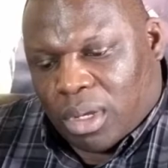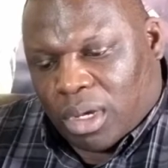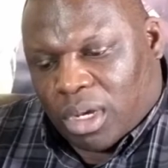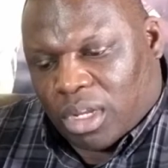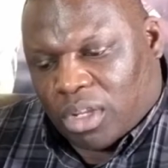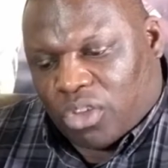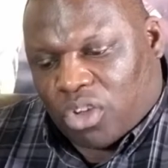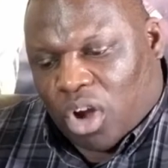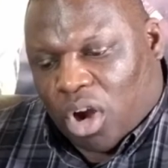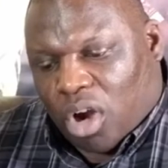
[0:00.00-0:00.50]

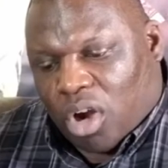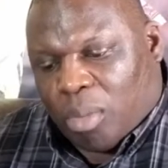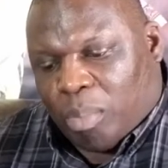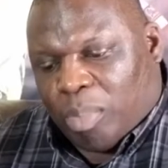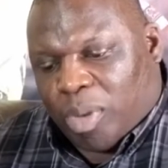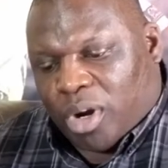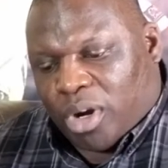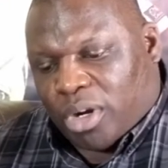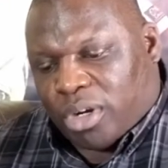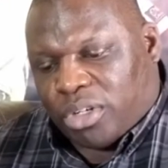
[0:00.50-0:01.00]
Guitar
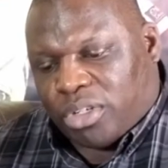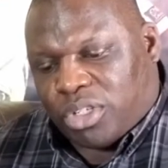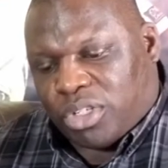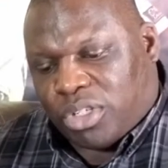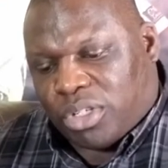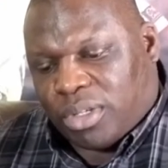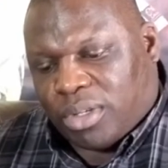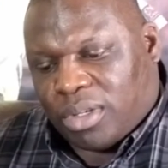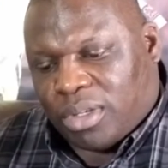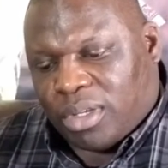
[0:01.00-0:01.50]

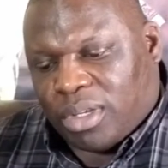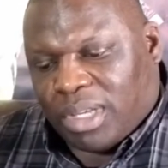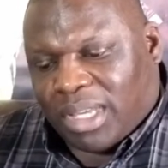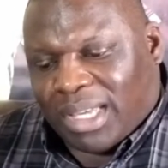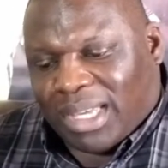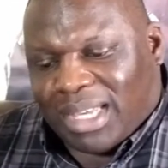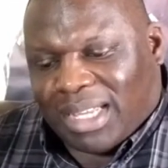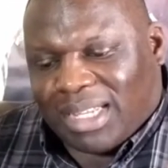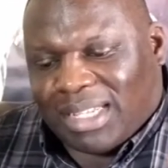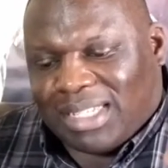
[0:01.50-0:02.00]
Purse
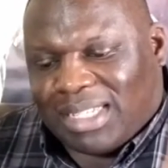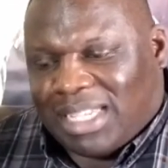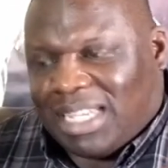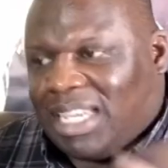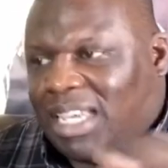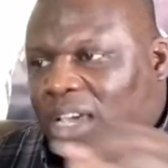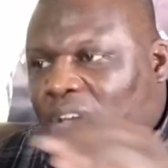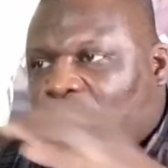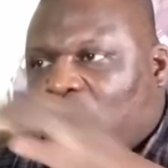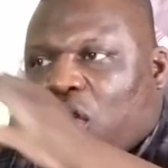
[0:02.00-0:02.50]

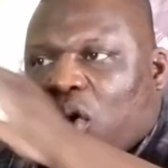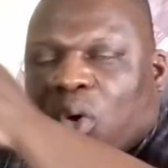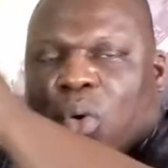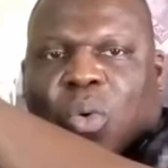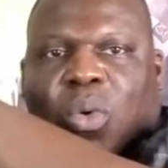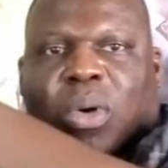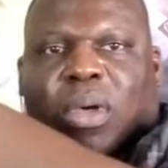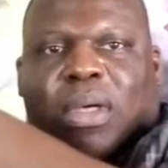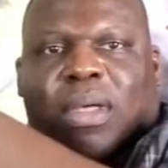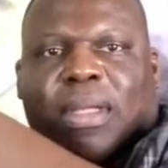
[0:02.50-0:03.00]

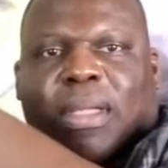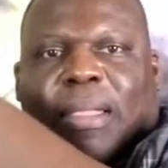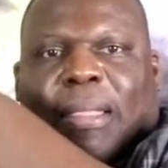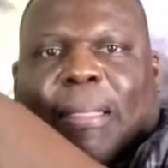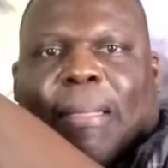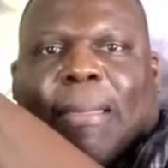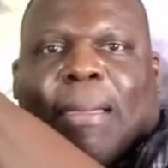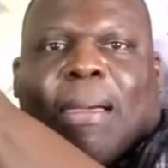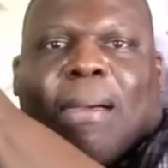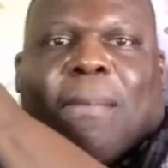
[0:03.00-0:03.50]
DO
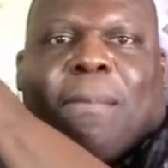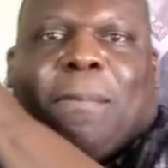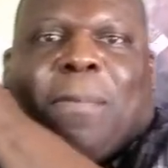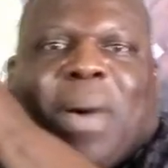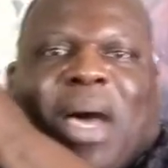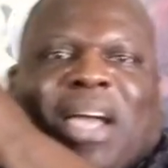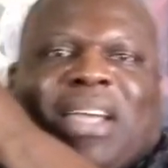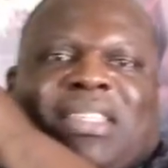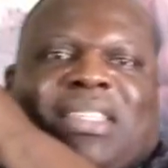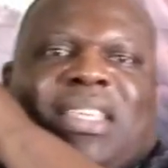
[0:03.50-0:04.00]

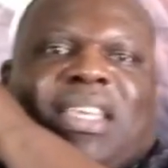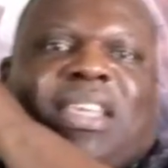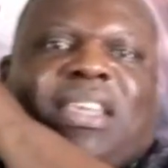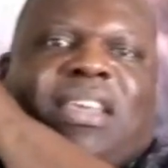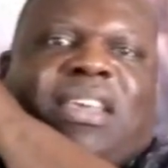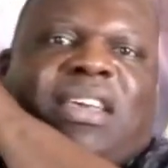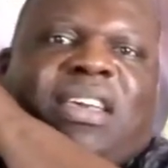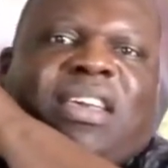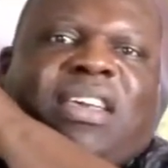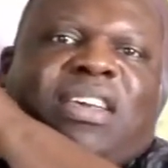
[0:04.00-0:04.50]

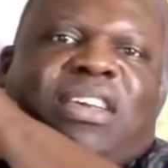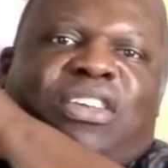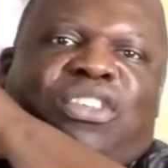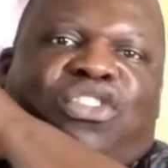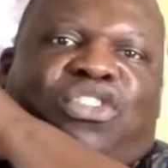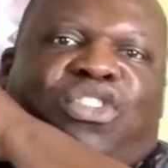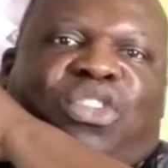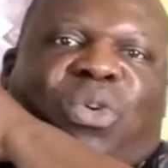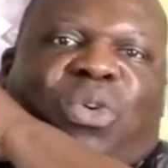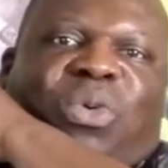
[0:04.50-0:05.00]
Boxing
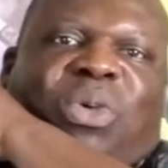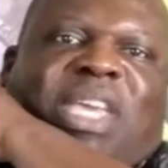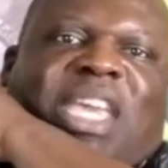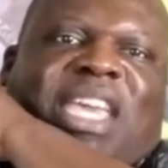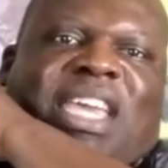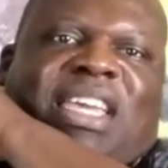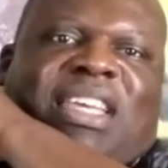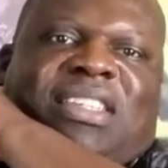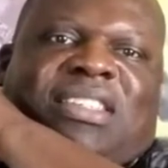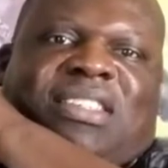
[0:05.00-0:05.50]

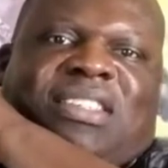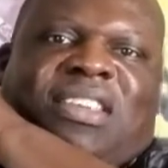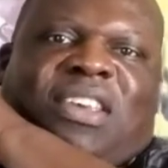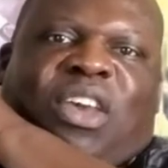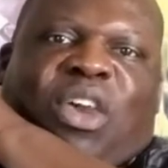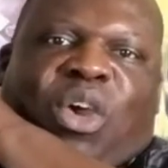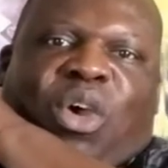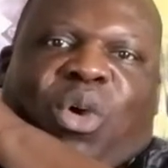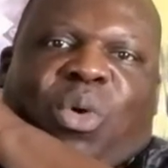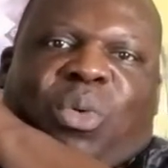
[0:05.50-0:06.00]
Showcase,
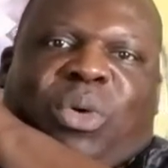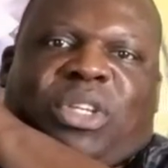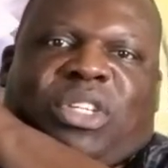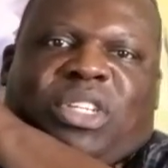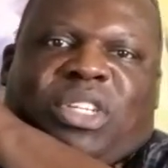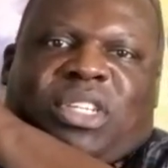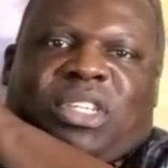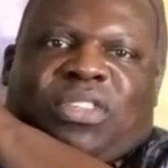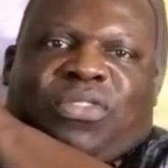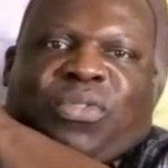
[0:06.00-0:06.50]
which
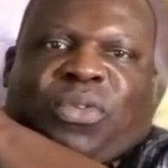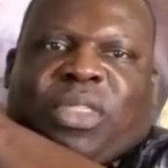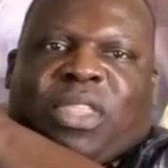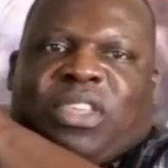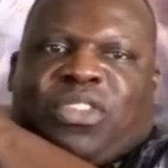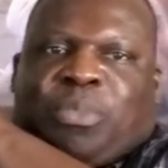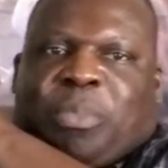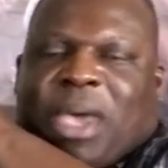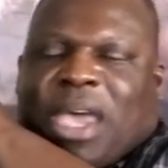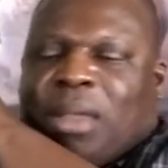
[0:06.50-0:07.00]
is for
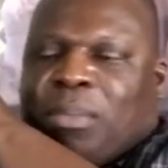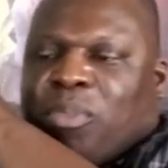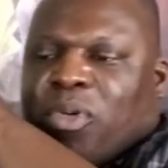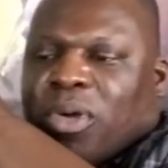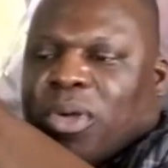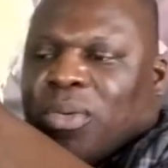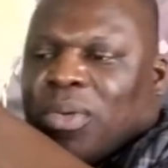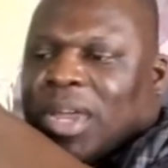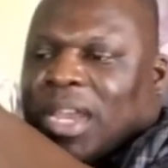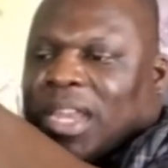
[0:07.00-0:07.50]
this bad
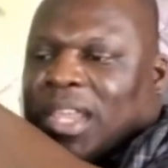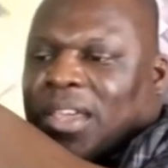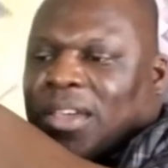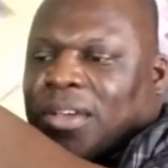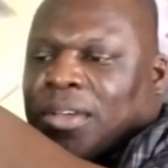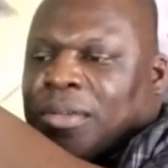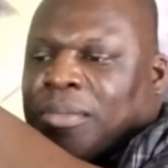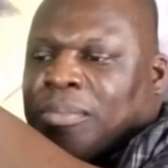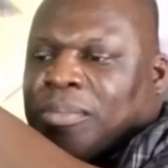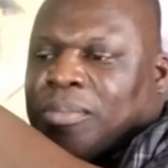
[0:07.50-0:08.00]
boy right
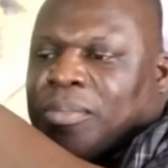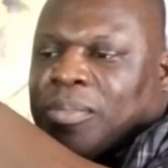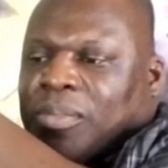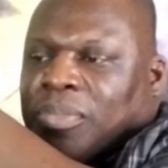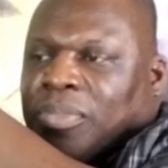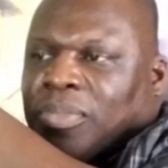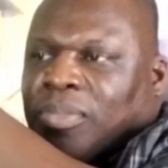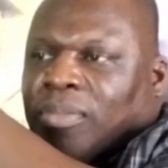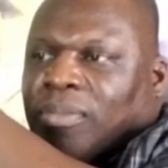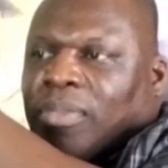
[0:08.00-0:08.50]
here.
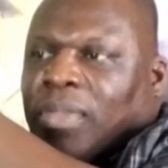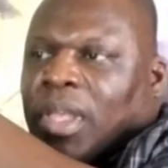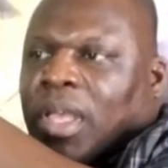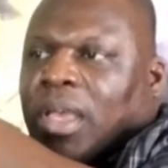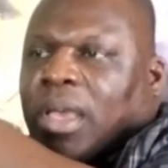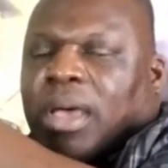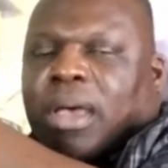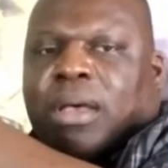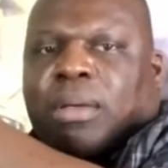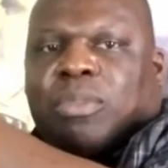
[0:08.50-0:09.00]

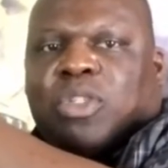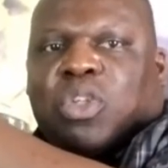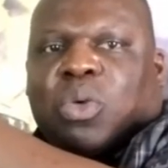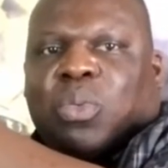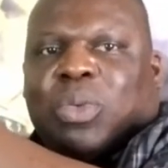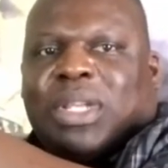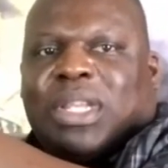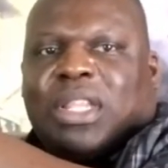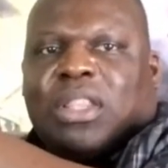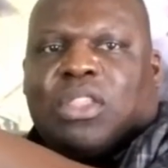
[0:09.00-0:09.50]
So
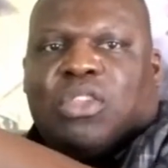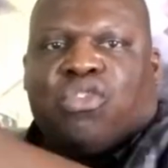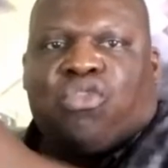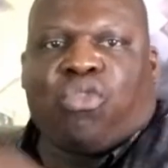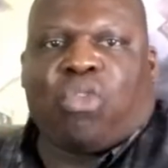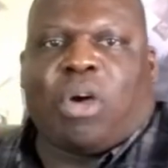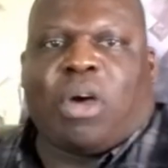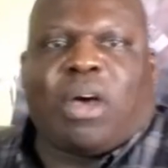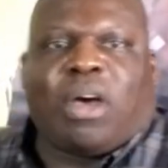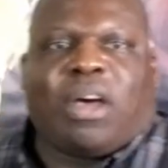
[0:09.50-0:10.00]
we did the
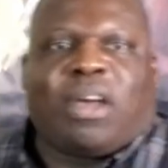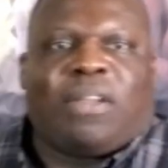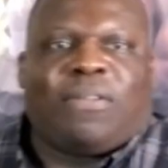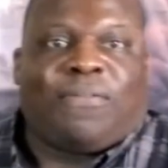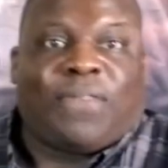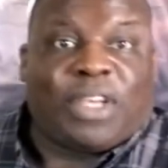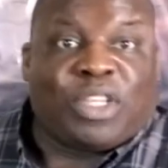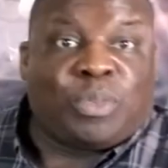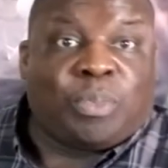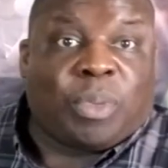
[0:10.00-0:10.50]
draw on
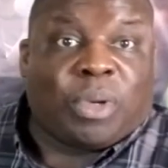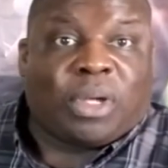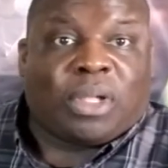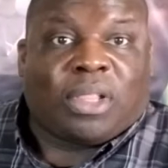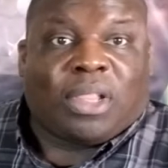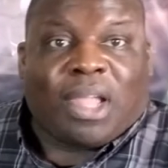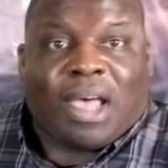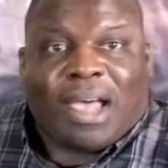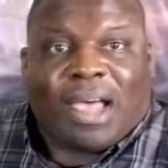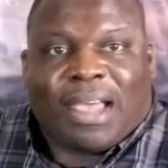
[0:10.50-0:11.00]
Facebook
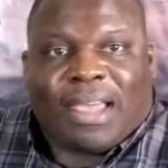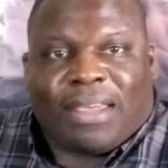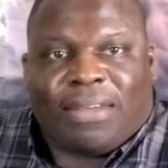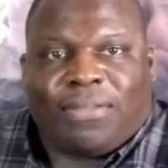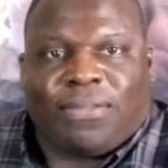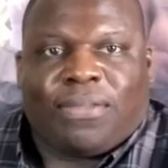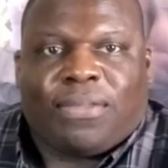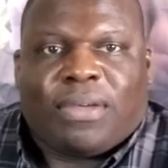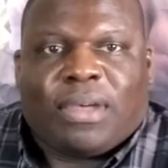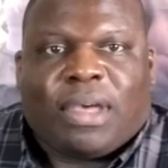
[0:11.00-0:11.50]

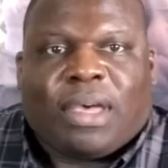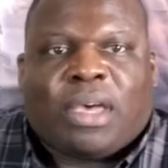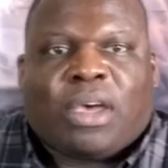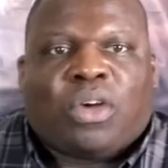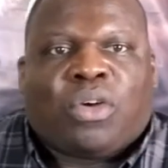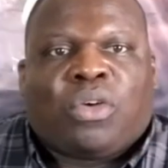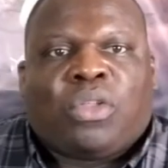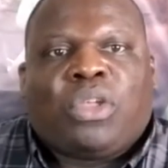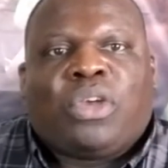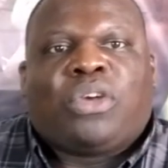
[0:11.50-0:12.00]
Live
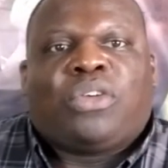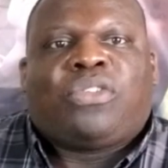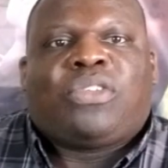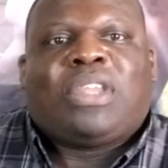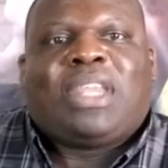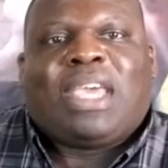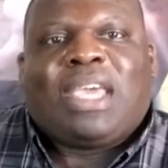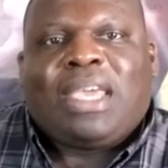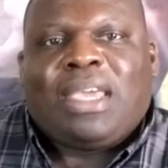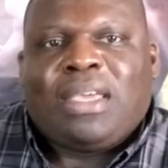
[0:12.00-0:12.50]
earlier
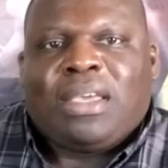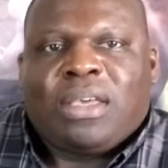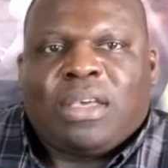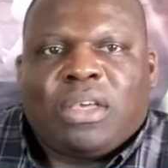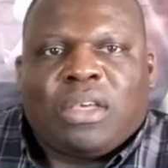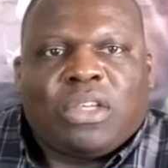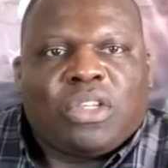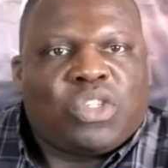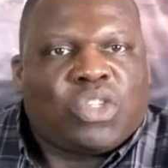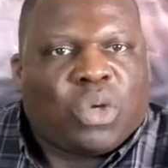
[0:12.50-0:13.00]
today.
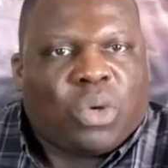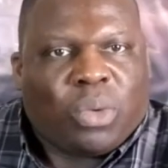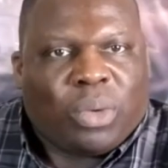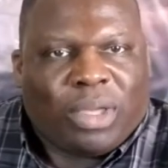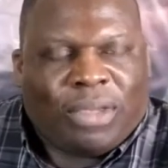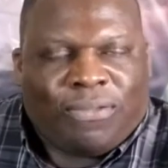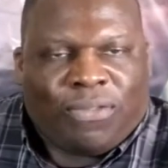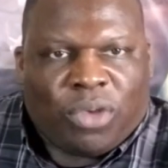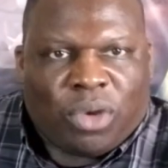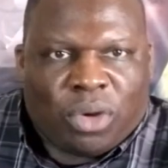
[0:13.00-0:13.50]
So
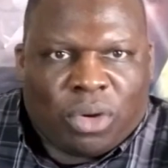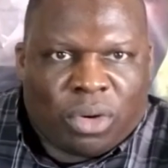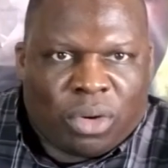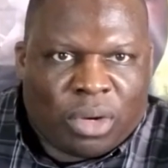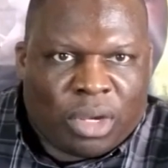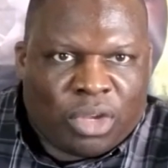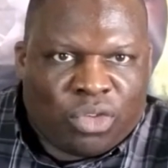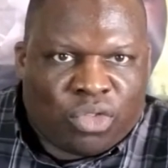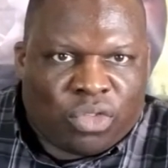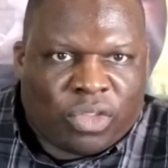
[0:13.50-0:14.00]
if you're
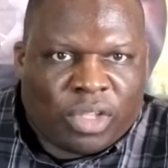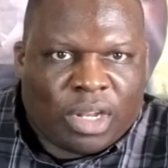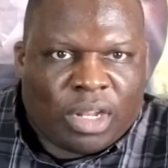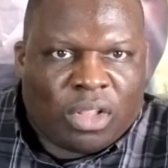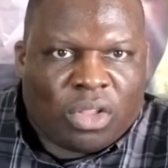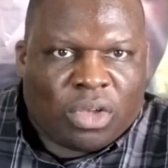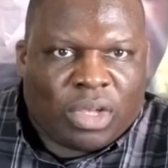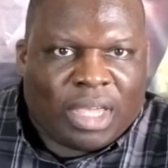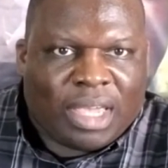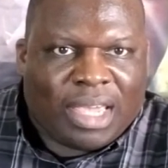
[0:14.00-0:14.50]
interested
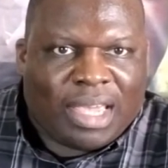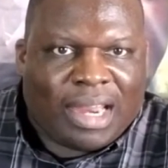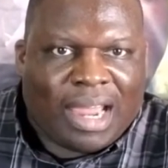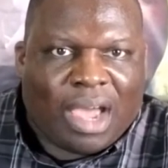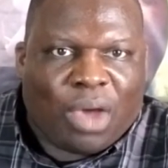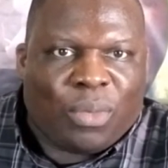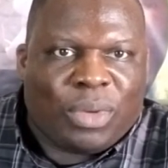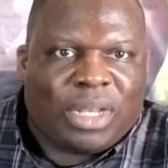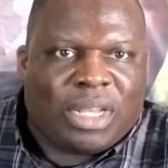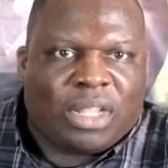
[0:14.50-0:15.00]
in looking at
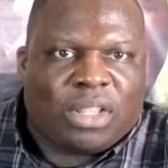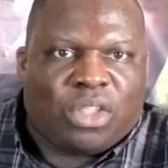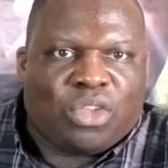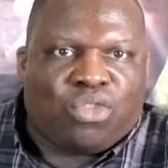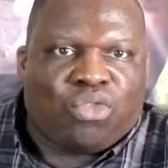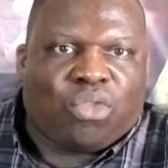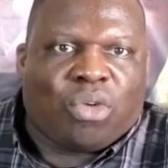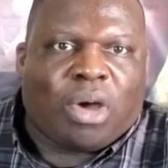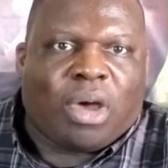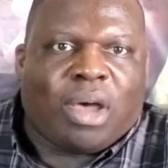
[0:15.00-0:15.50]
how we did the
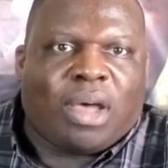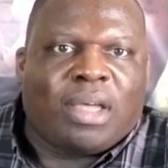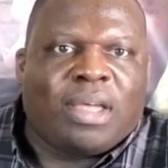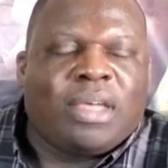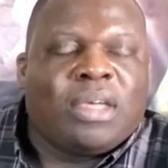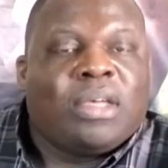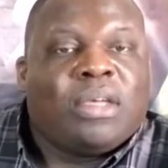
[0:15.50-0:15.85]
draw,